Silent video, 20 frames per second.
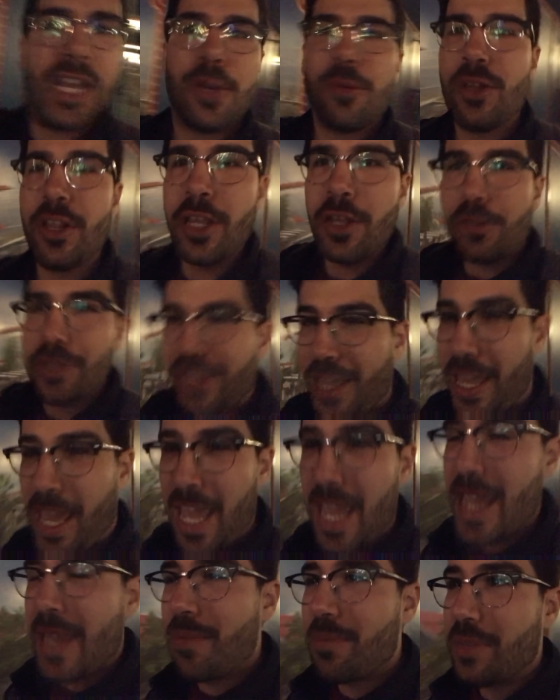And I really only
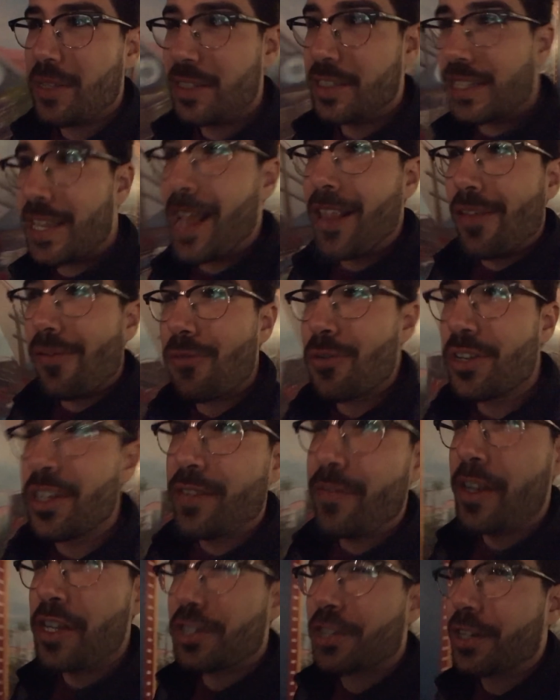came to California
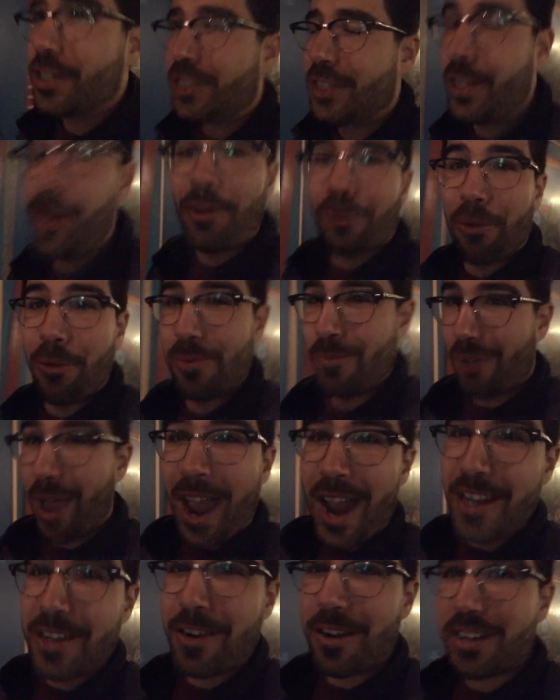Adventure to
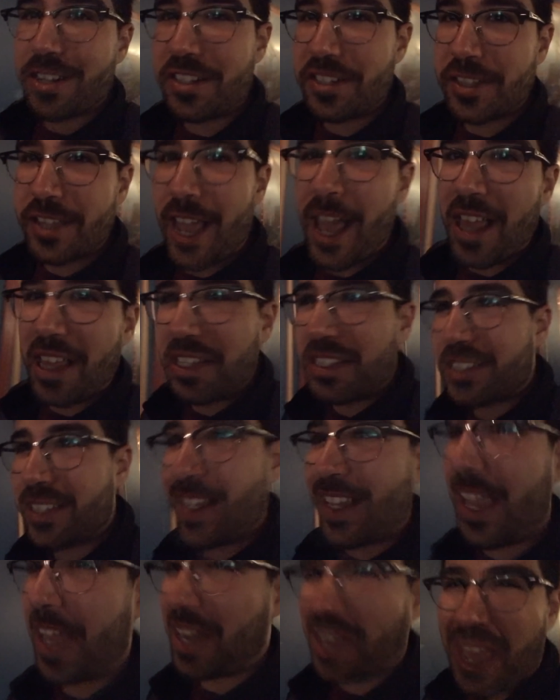ride Guardians of the
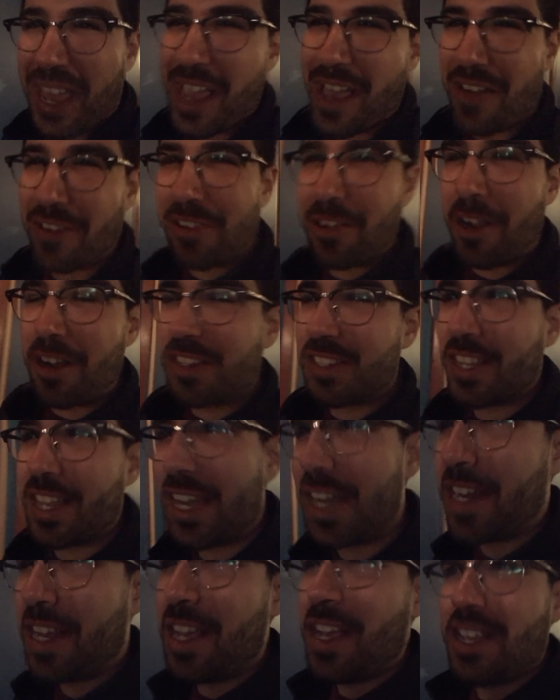Galaxy and hang out in Cars
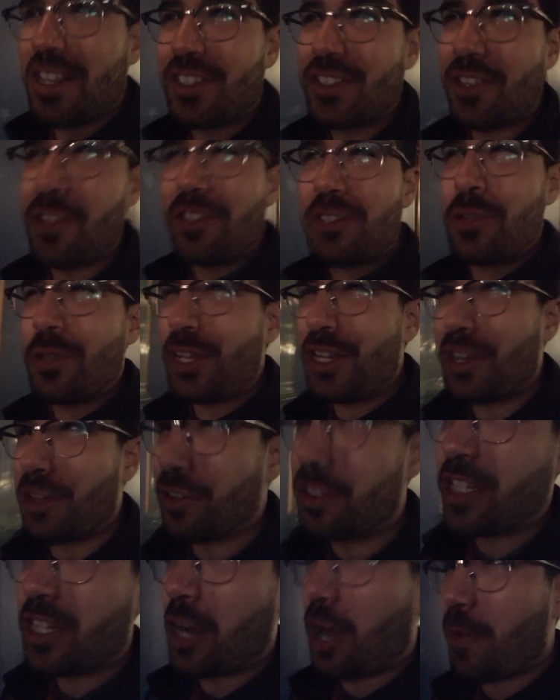Land, so there's really no
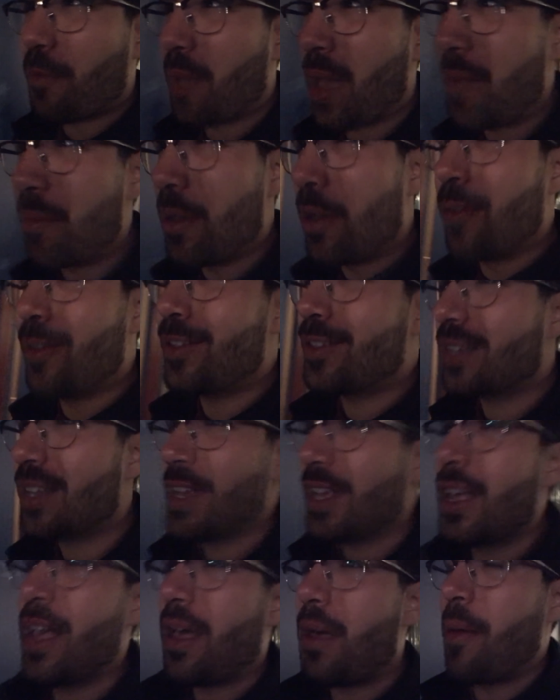skin off my bones,
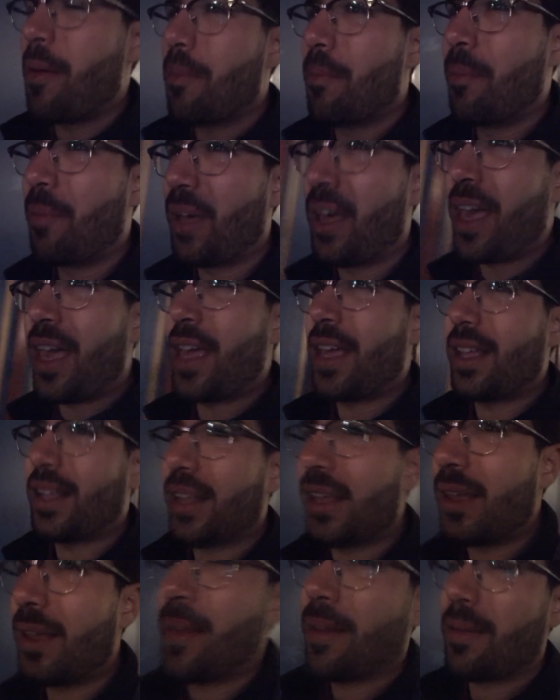but
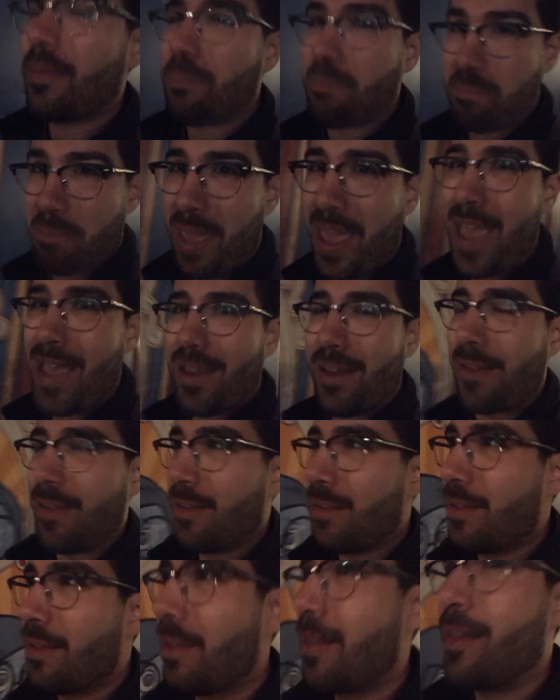man,
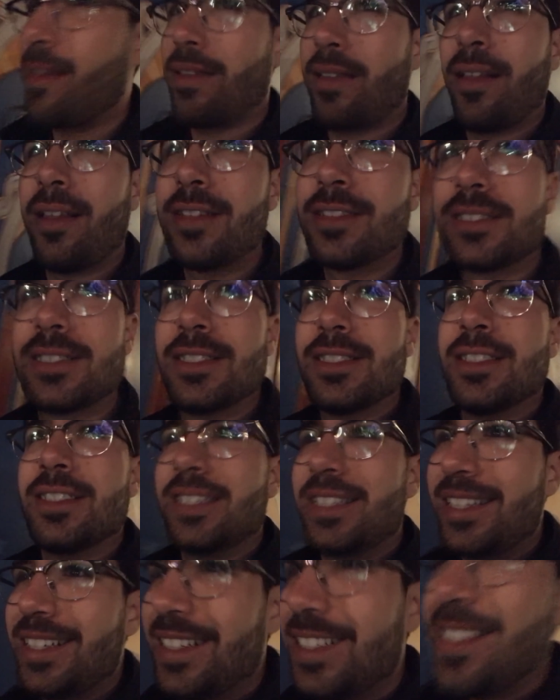
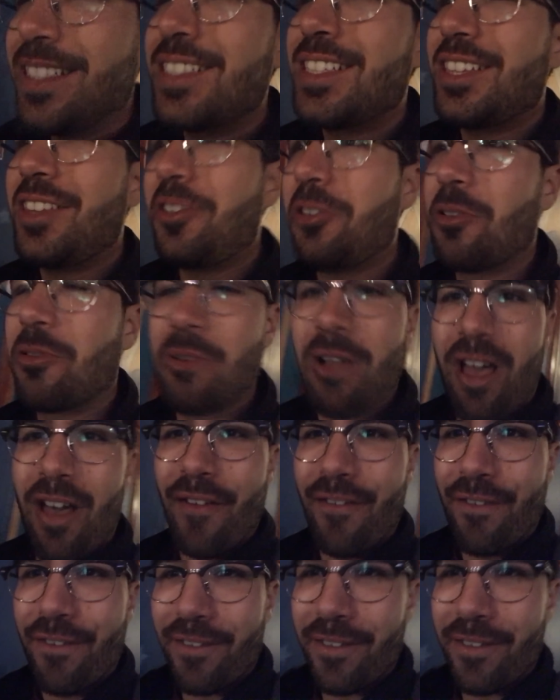it is a little rough.